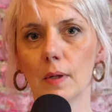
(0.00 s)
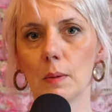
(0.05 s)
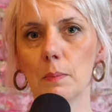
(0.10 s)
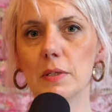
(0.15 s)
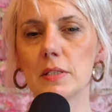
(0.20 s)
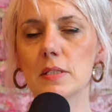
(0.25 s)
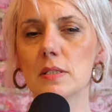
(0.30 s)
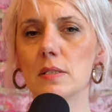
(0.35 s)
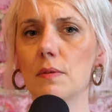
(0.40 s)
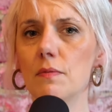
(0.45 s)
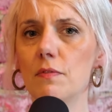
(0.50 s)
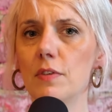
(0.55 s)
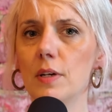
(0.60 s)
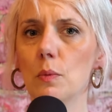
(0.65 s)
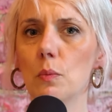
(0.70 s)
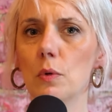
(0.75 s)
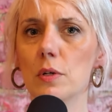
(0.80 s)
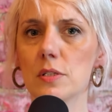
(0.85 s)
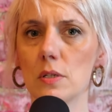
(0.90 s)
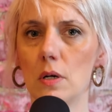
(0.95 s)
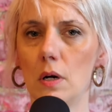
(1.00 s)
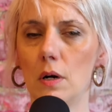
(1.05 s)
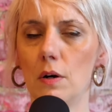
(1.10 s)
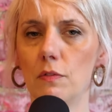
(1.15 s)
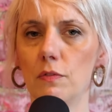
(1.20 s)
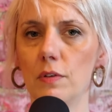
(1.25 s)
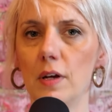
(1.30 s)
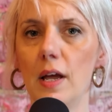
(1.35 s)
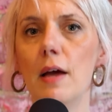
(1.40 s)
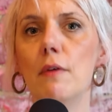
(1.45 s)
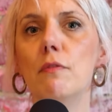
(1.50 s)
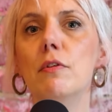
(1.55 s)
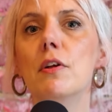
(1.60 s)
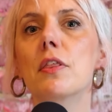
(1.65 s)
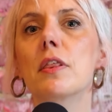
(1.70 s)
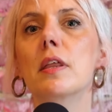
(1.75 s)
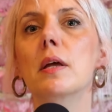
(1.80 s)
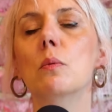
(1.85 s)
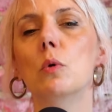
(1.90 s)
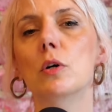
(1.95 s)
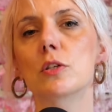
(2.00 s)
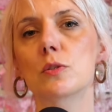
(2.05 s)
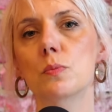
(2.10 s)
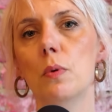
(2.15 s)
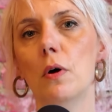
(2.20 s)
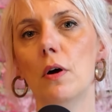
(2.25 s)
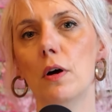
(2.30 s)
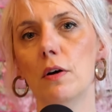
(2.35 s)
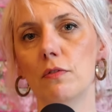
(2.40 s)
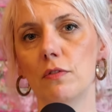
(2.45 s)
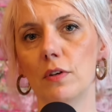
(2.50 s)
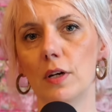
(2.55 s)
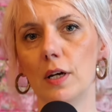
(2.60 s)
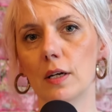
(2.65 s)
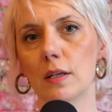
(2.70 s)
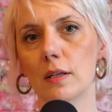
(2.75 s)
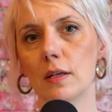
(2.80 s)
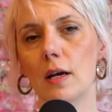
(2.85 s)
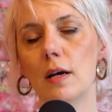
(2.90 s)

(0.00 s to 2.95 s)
But something was off. Everything was perfect,